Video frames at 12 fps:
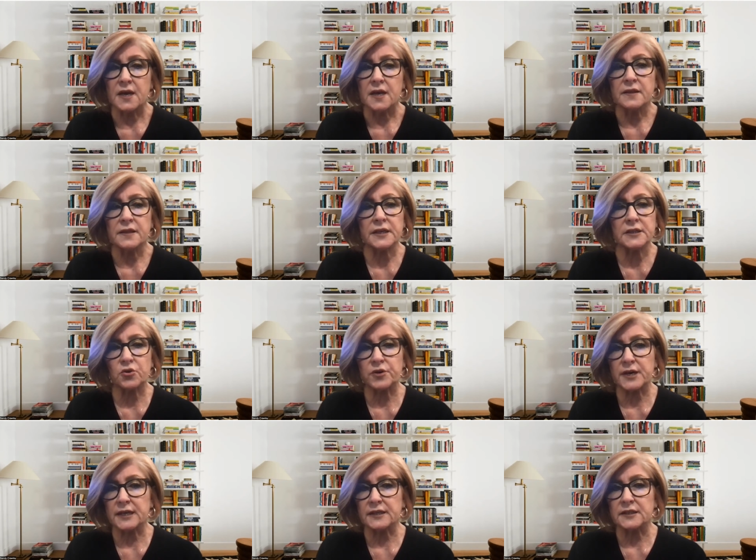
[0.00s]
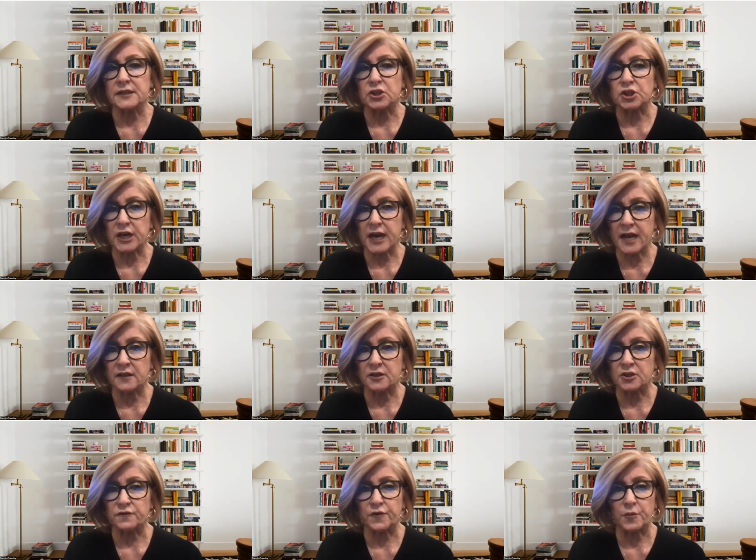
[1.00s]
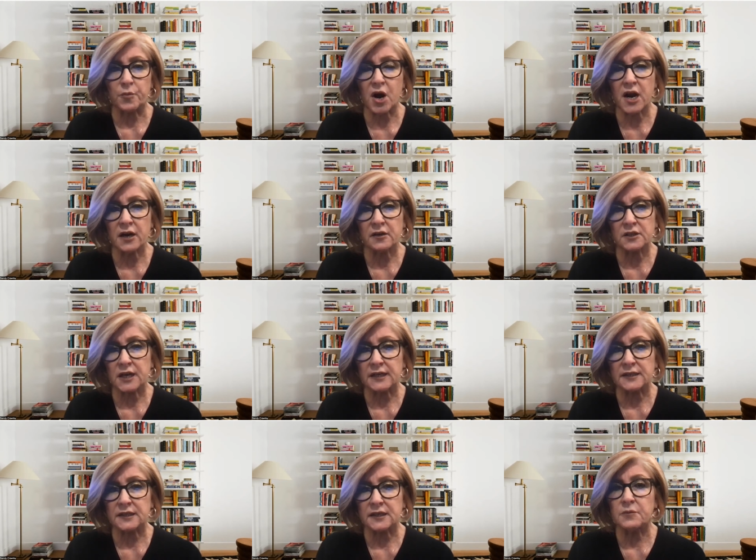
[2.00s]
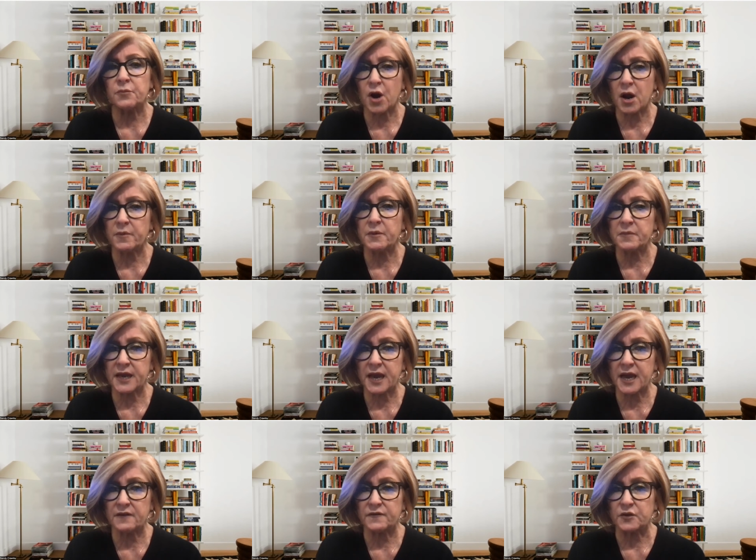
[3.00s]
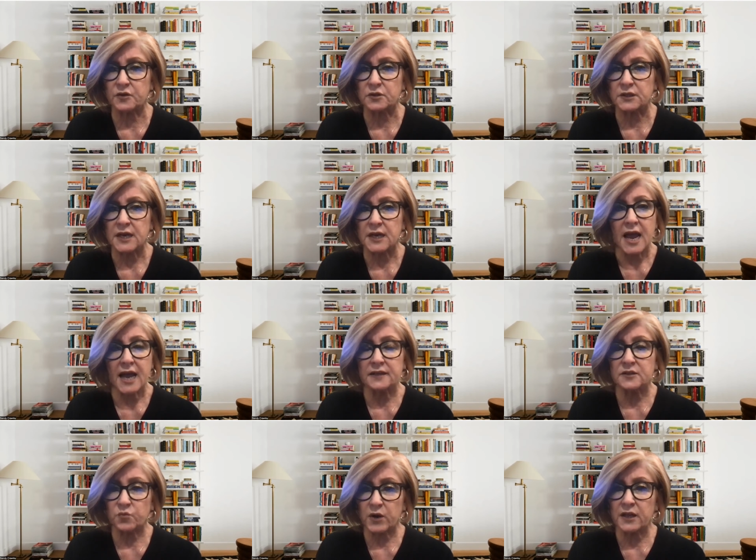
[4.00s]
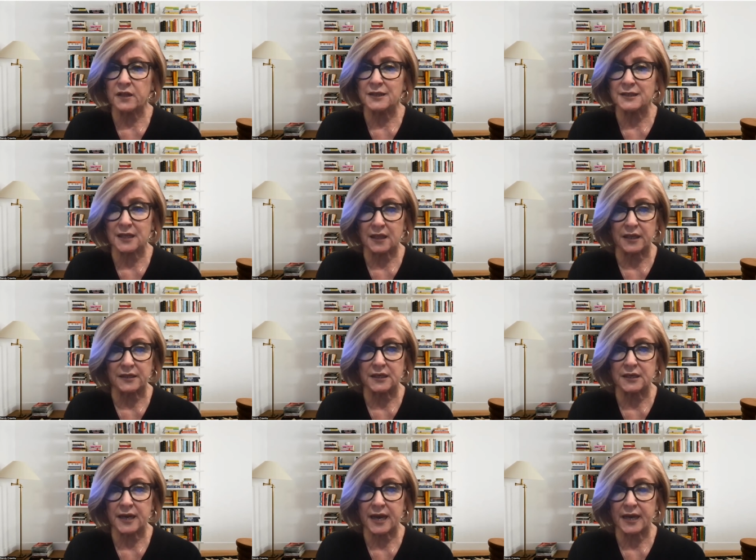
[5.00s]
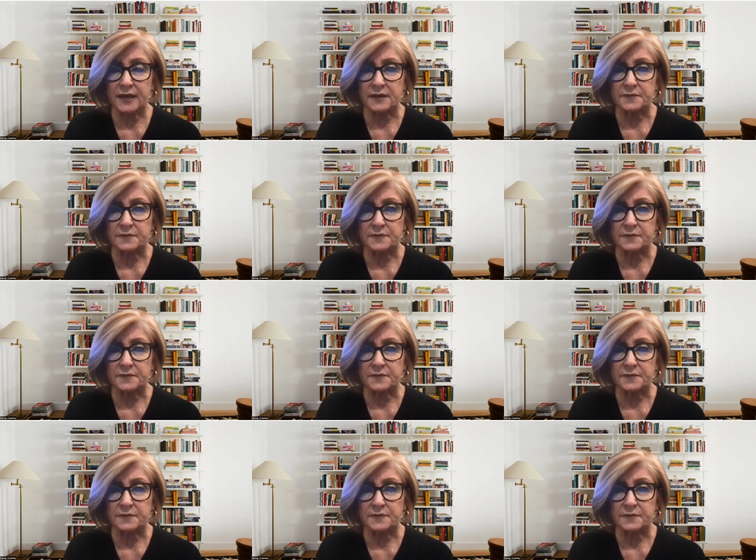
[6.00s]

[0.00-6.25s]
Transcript: This creates a challenge for prioritizing problem behaviors as well as collecting data.